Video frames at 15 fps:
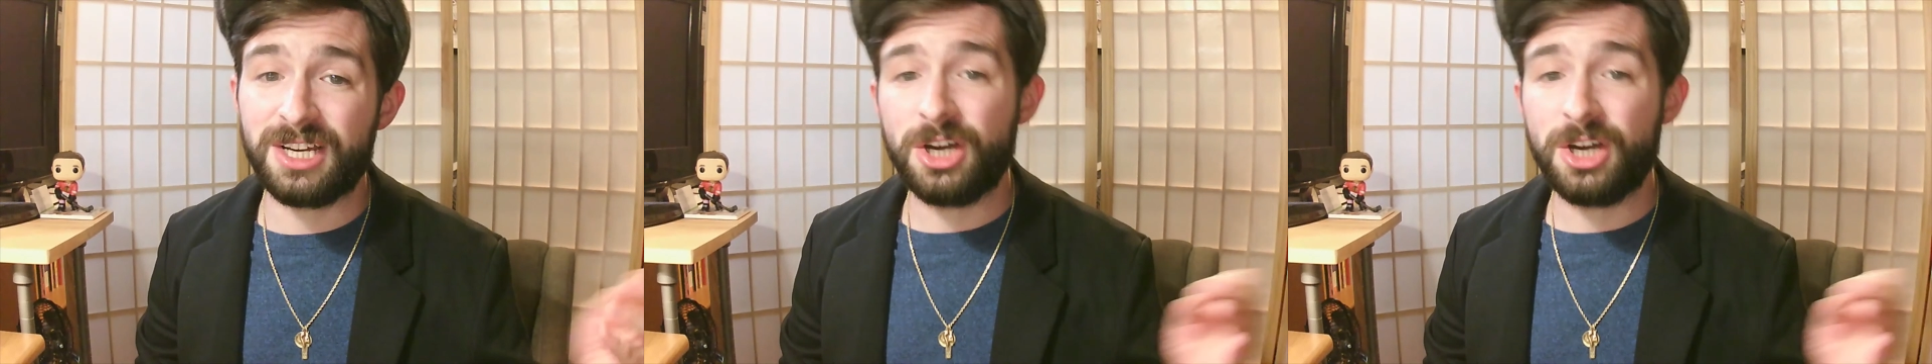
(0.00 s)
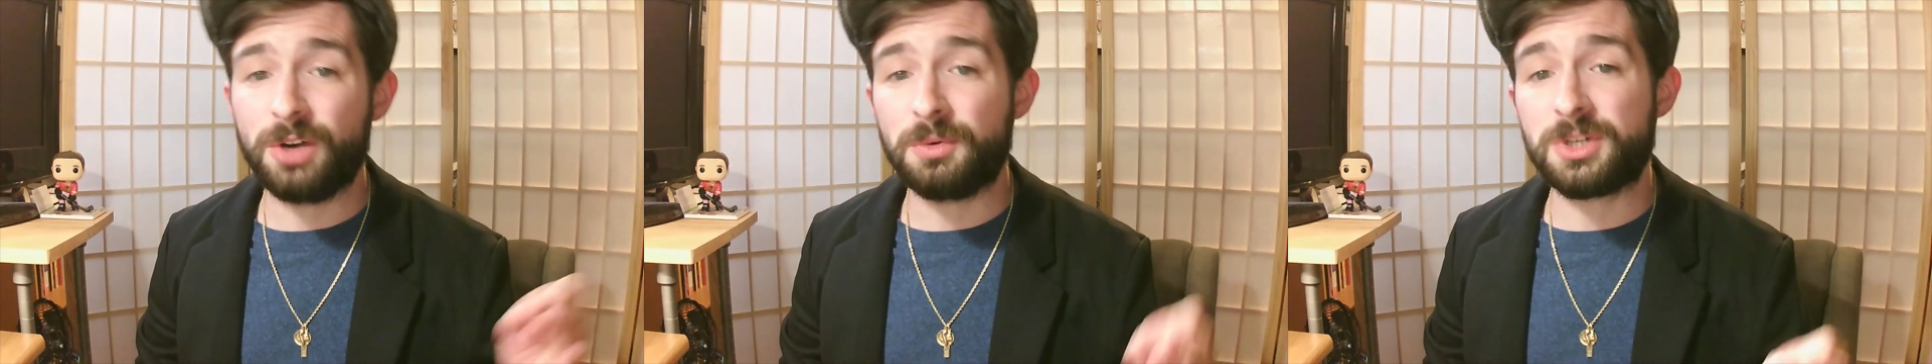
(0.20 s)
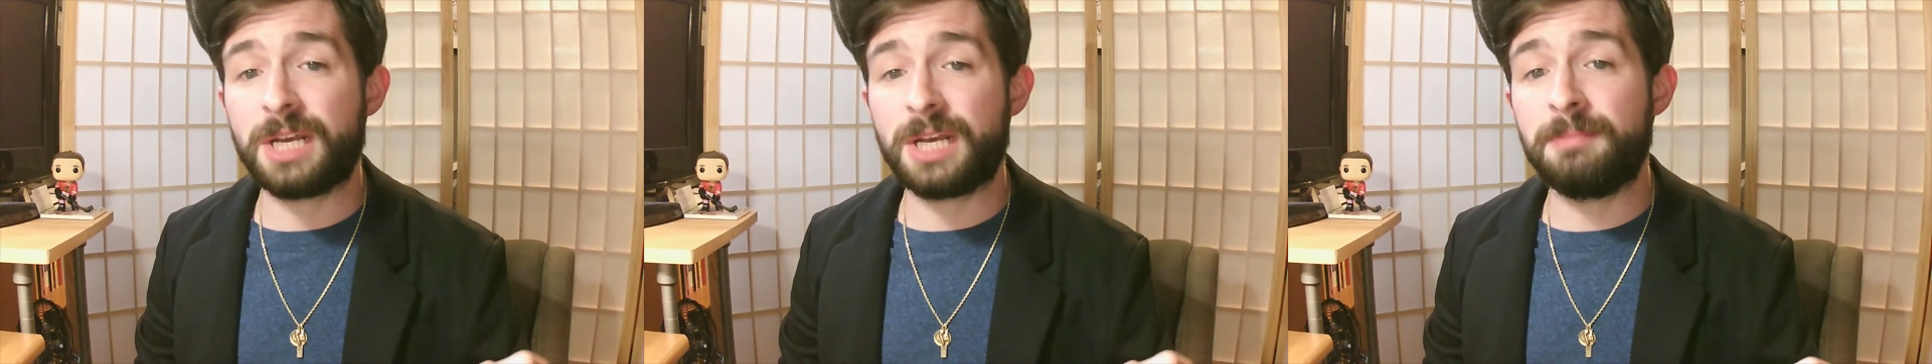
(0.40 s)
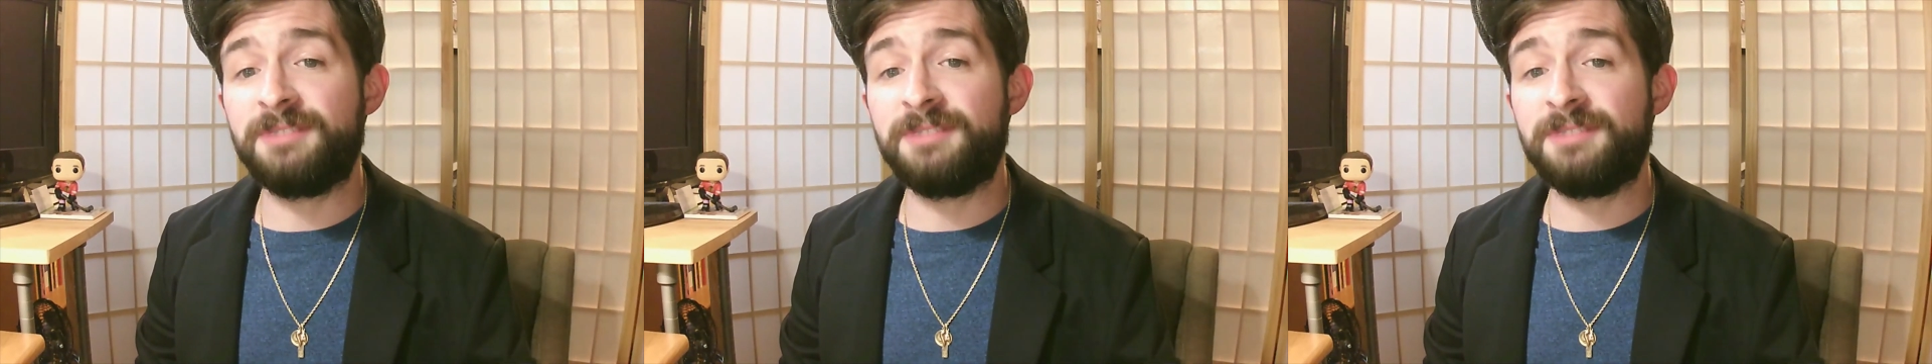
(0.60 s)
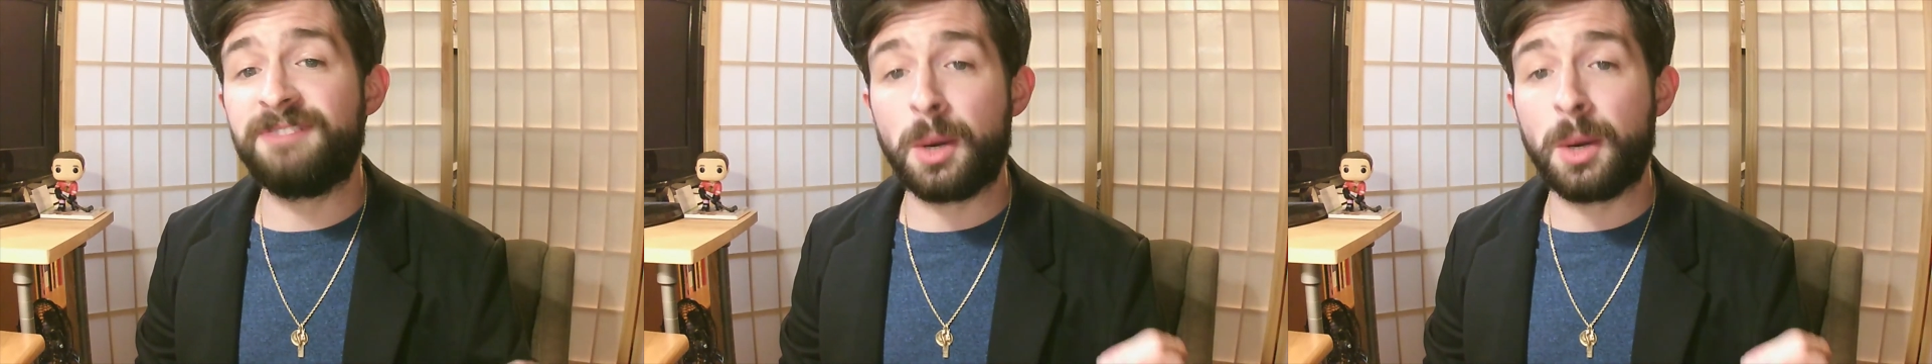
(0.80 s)
which can be
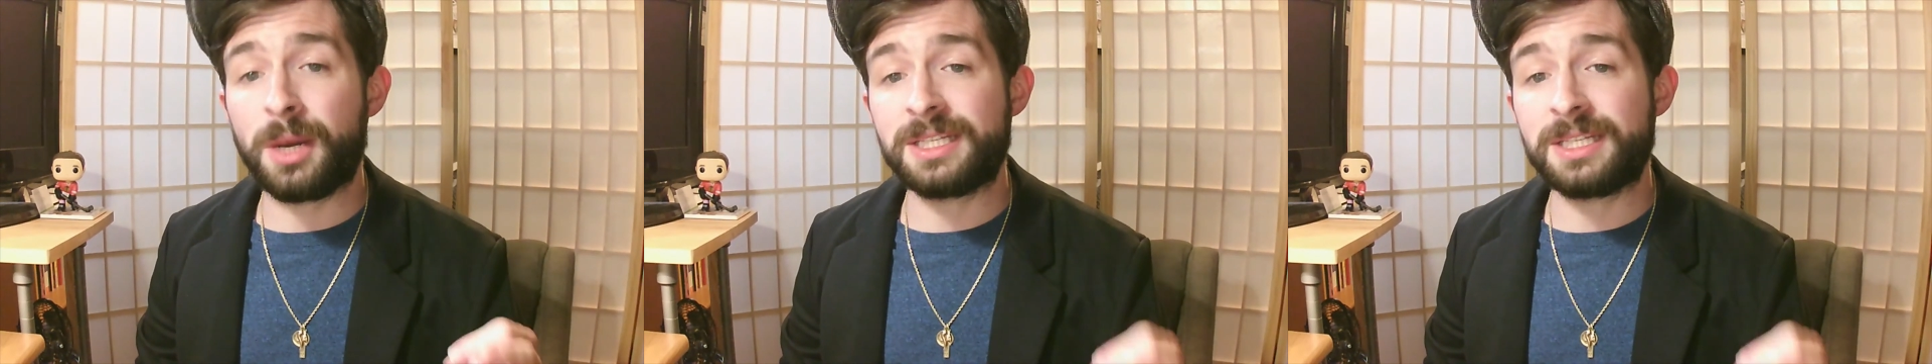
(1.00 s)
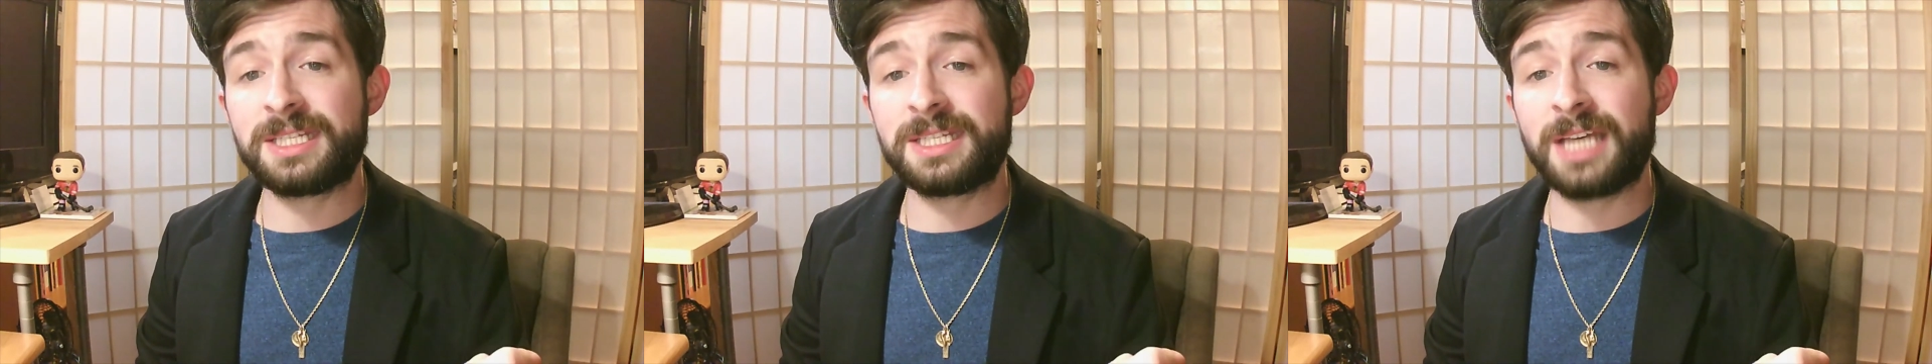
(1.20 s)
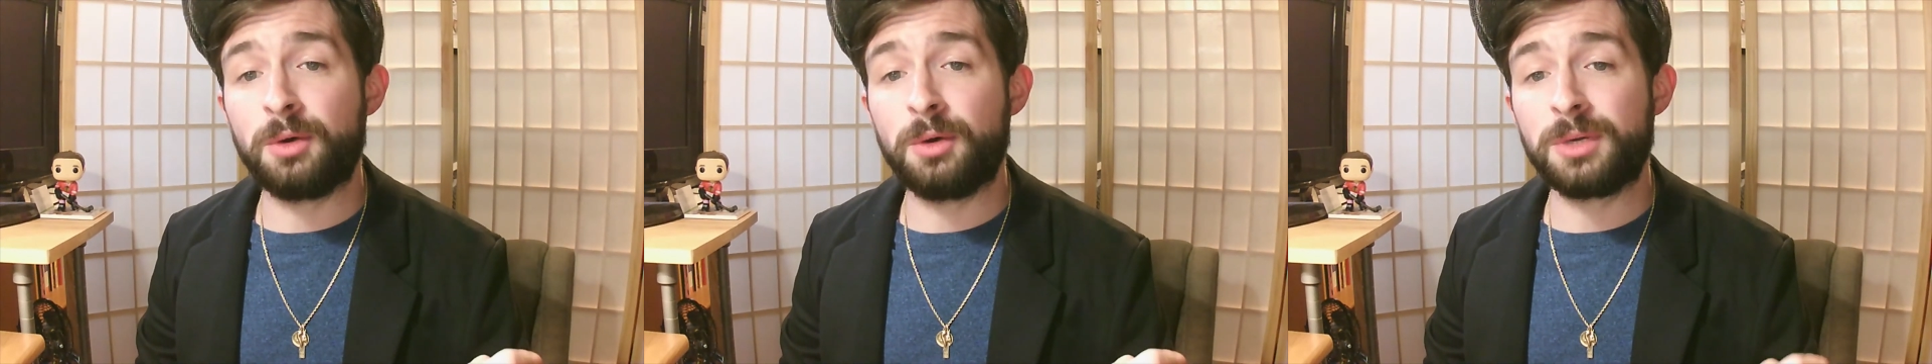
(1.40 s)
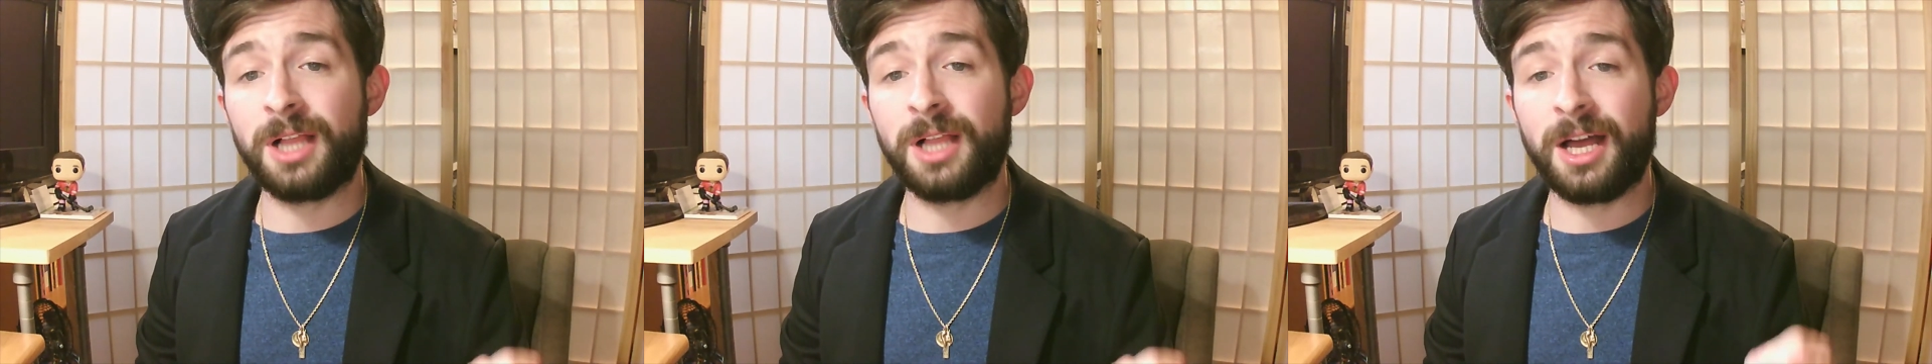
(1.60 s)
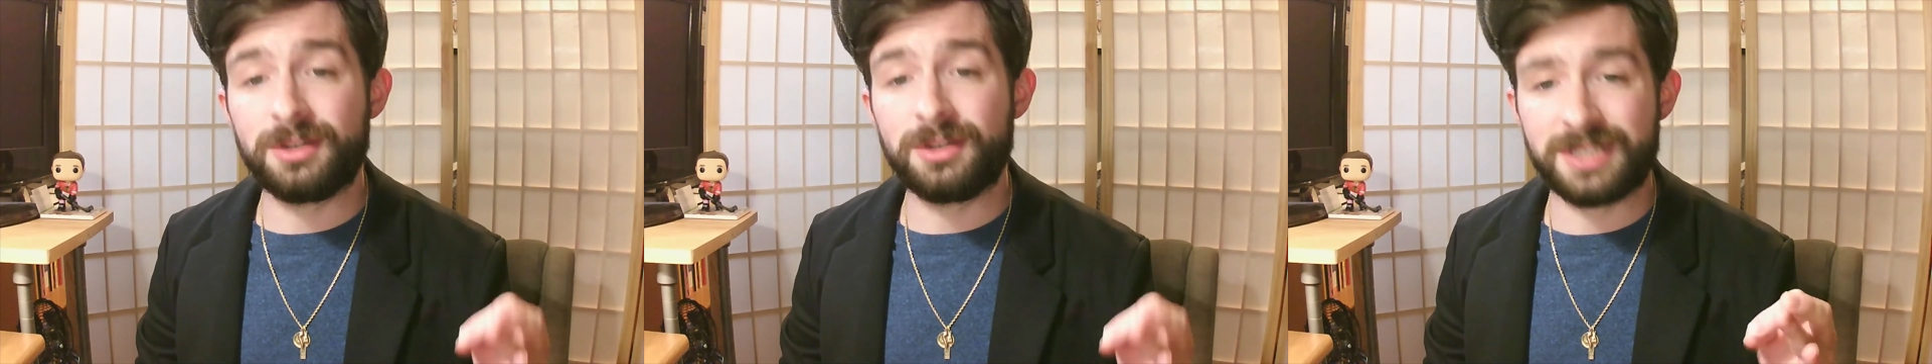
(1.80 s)
found on
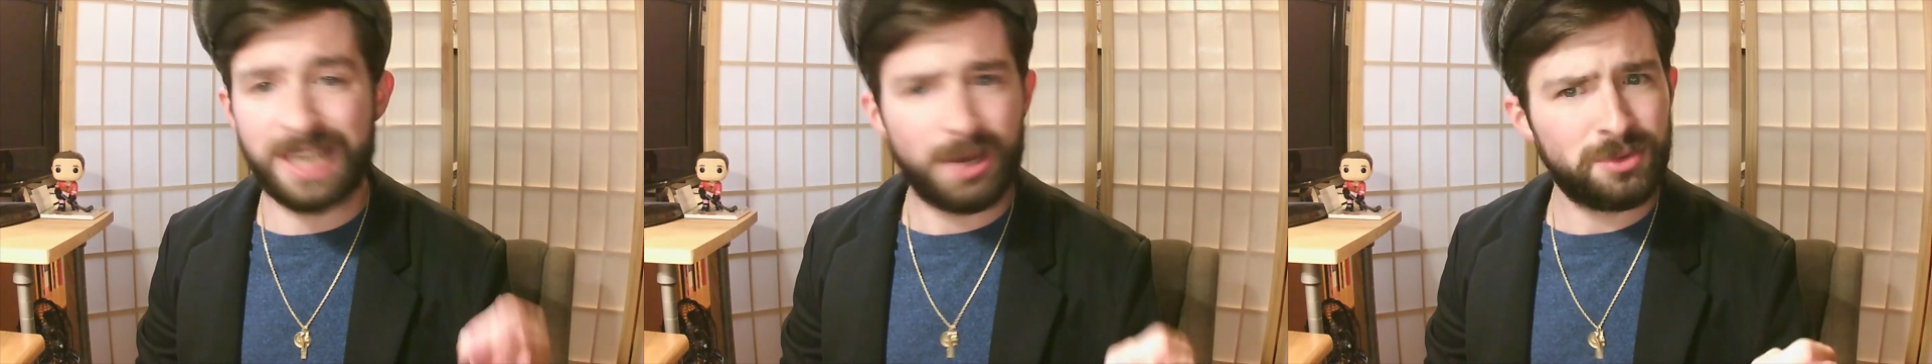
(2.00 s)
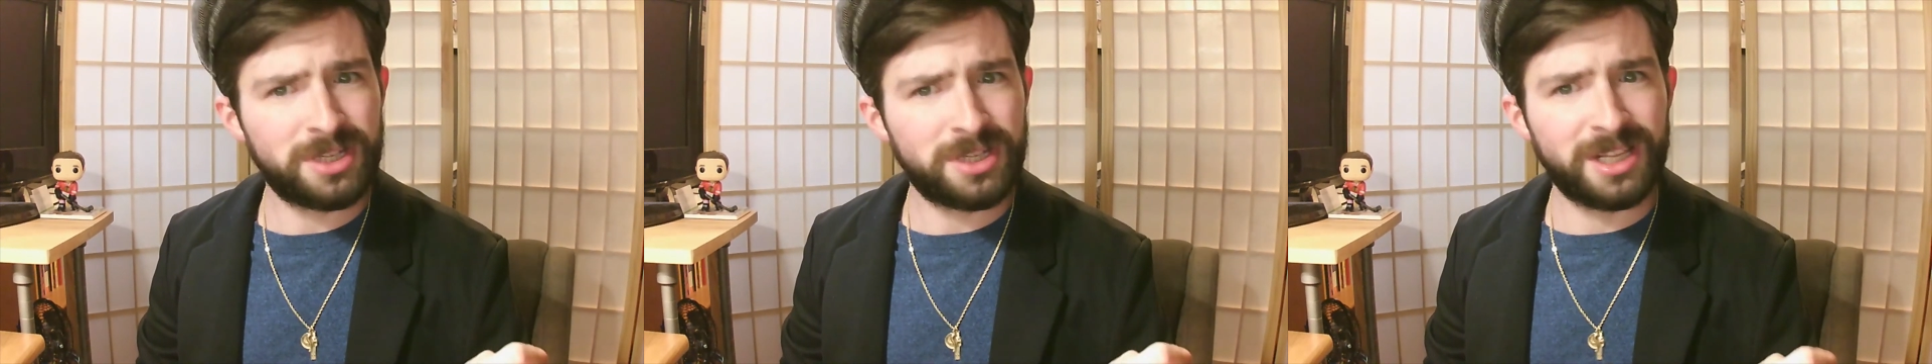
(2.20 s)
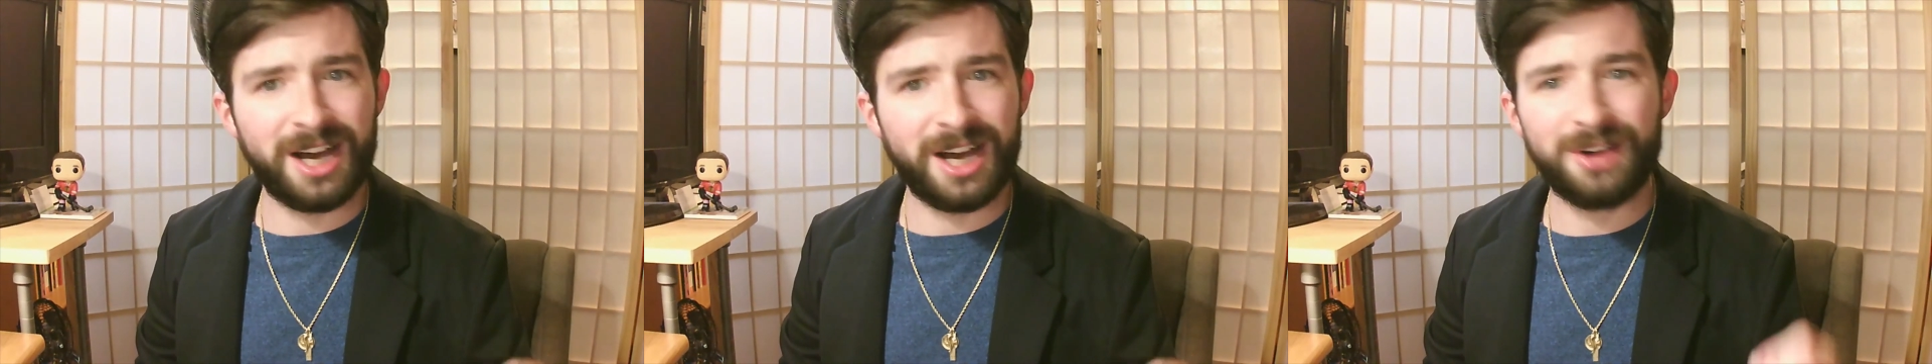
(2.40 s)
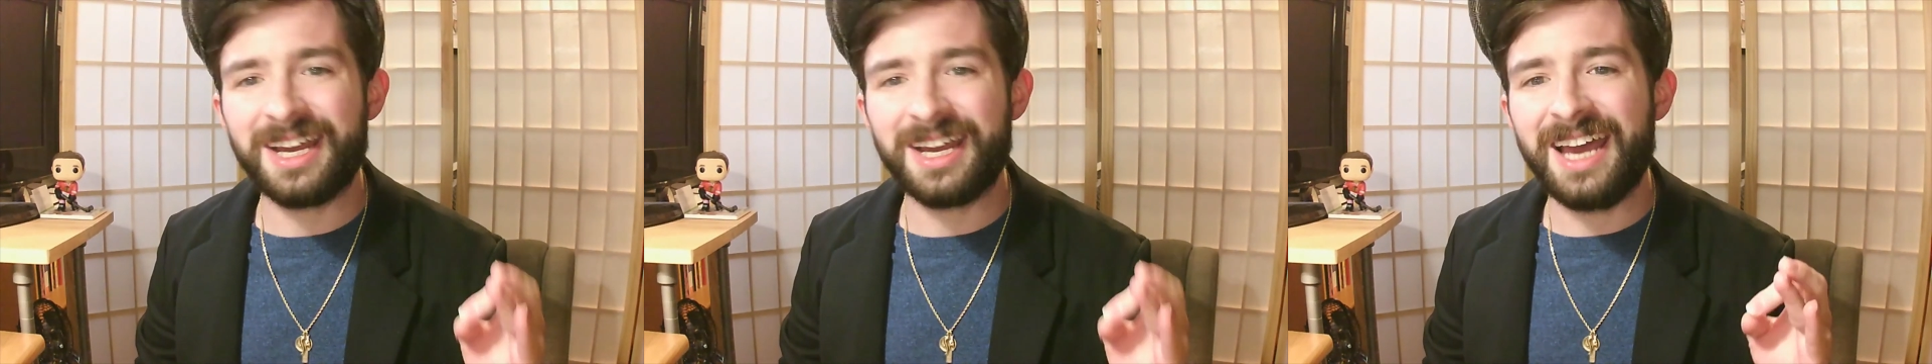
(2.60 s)
SoundCloud